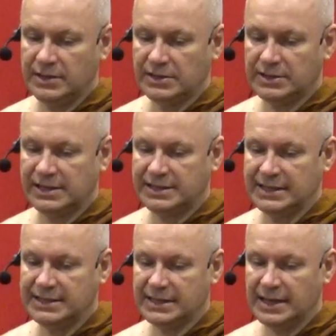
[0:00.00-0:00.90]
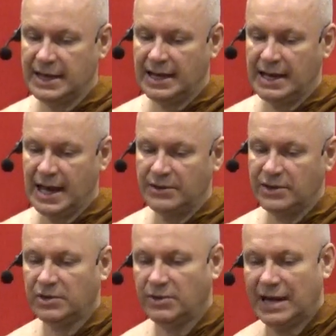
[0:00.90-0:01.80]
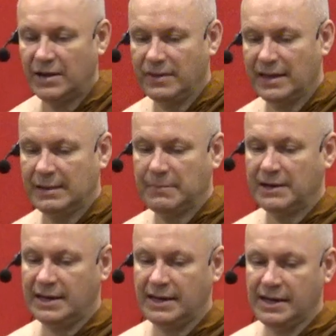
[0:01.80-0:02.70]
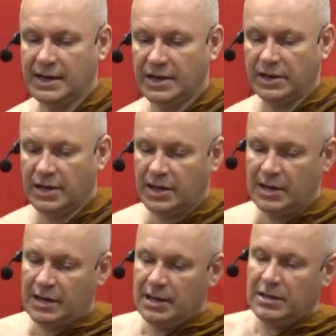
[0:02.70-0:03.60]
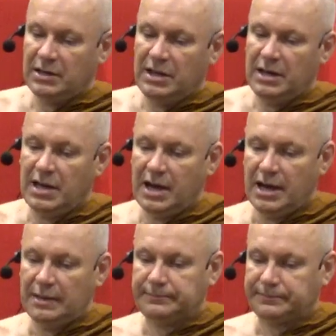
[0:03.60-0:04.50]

So this is uh, how you do it. I know that in many uh,